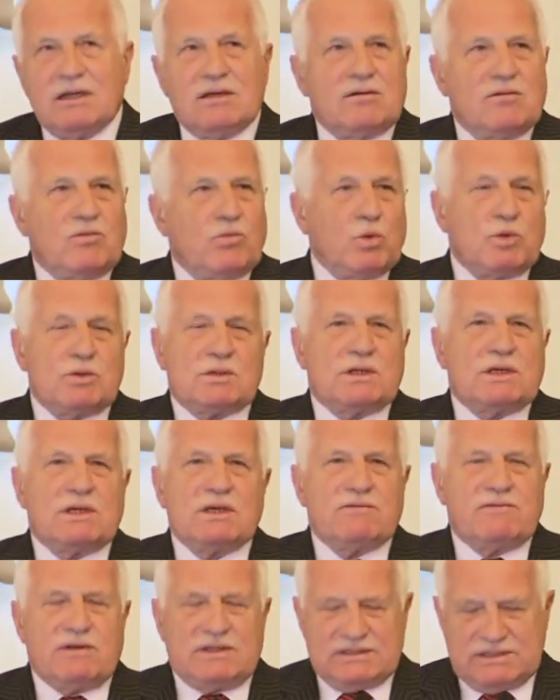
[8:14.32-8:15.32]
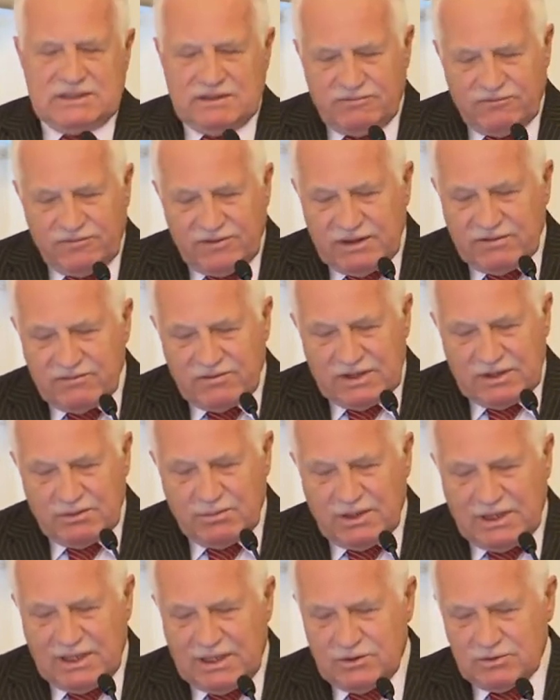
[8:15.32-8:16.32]
would give us a
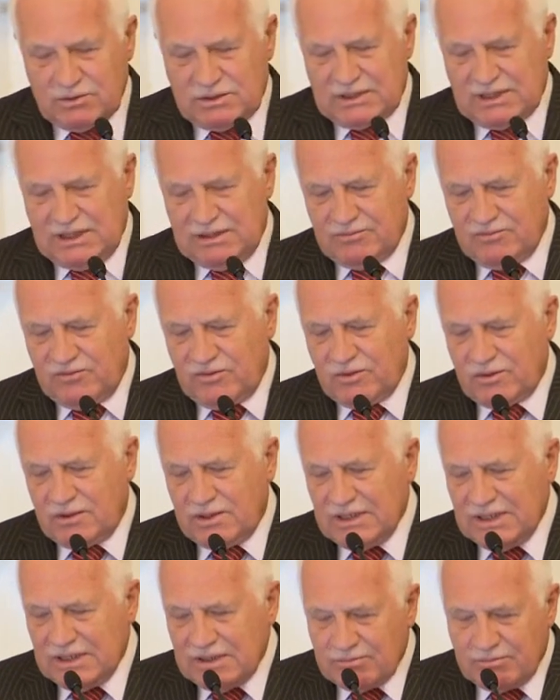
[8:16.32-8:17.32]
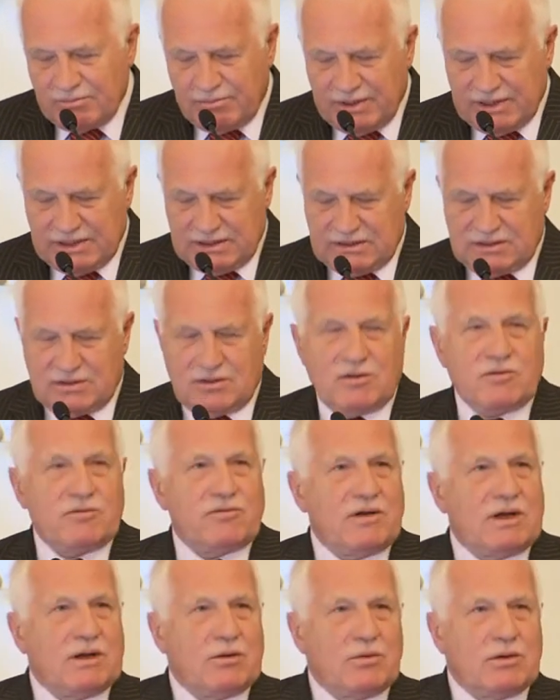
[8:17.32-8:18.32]
favorable outcome for the impact
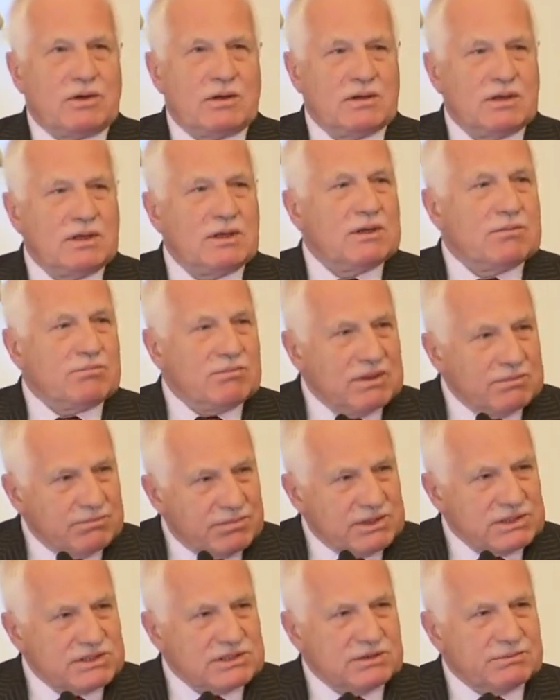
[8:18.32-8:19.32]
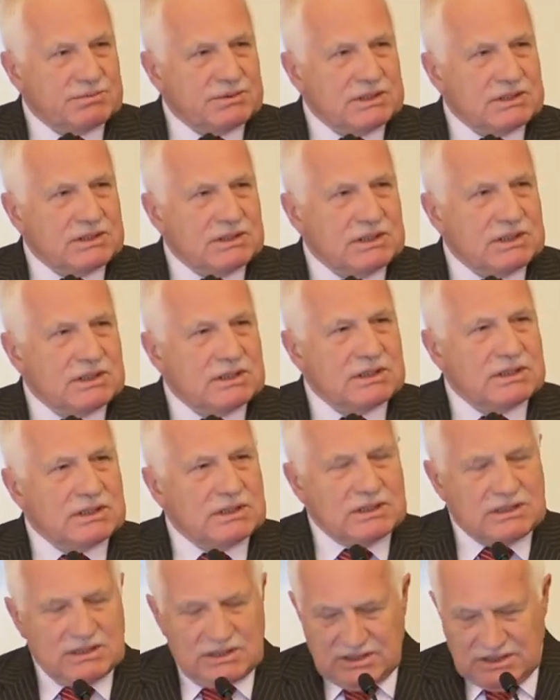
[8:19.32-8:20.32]
of our membership in the
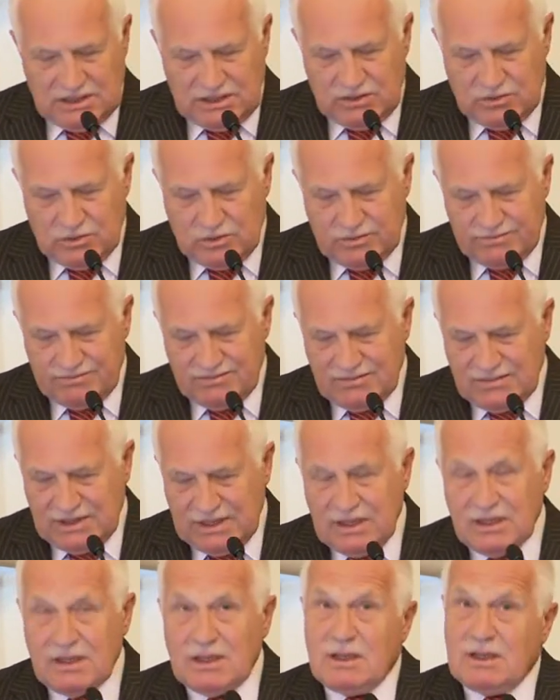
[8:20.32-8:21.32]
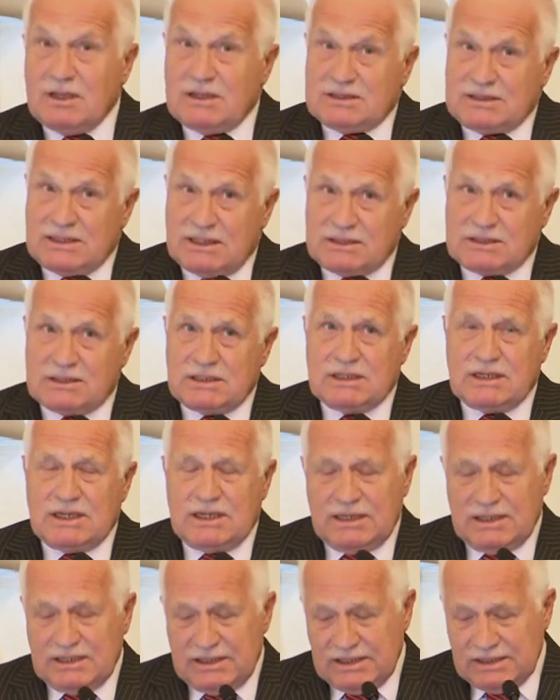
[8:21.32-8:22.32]
EU. Such an
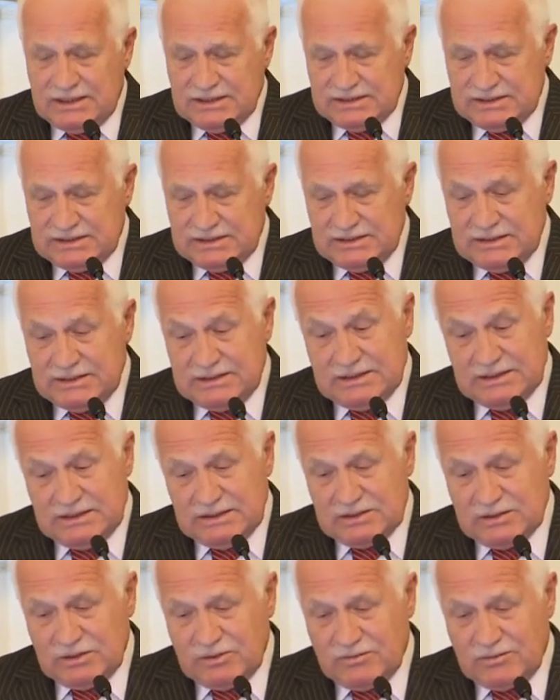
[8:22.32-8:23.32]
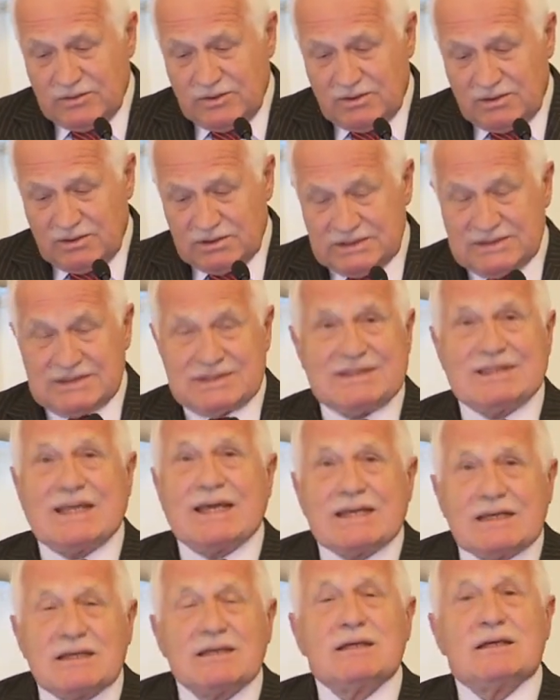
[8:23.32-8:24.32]
analysis is, of course,
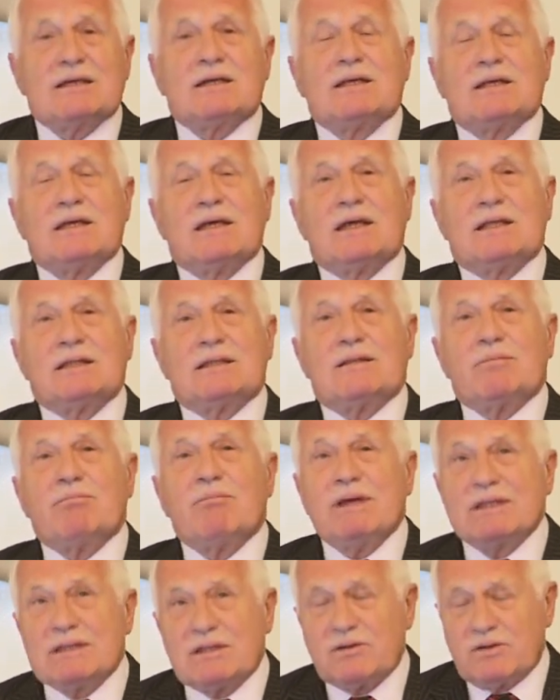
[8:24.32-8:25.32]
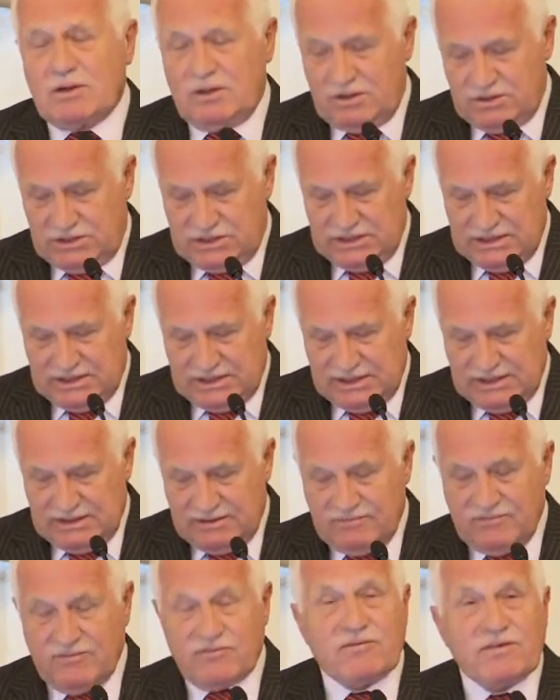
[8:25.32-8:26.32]
technically and
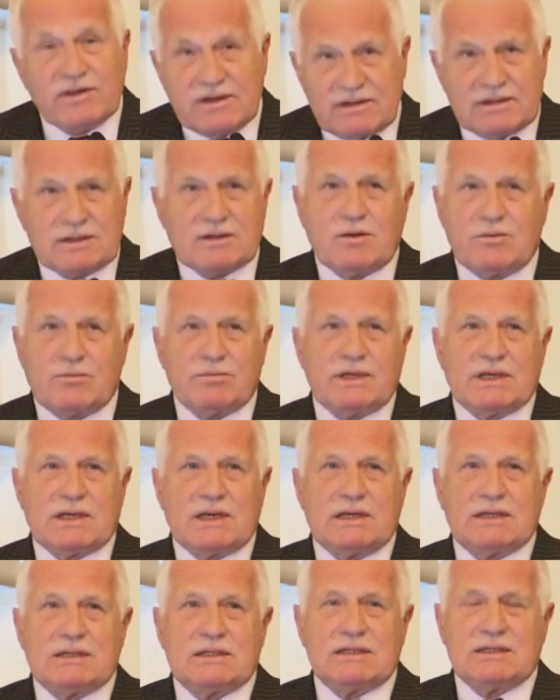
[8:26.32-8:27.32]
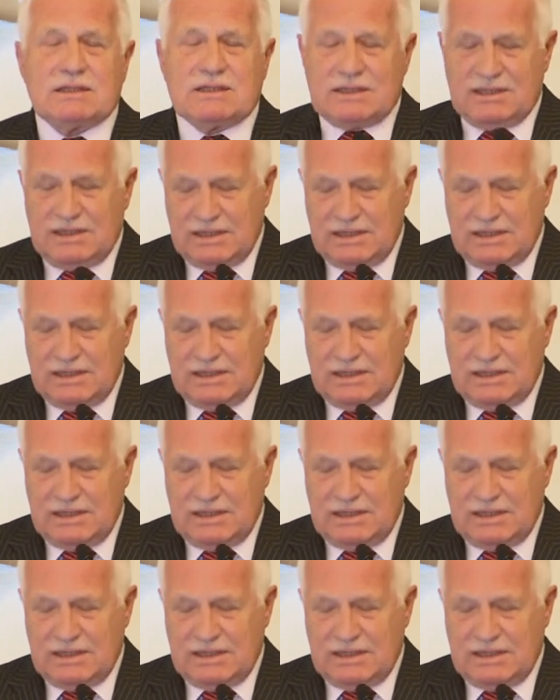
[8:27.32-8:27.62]
methodologically very complicated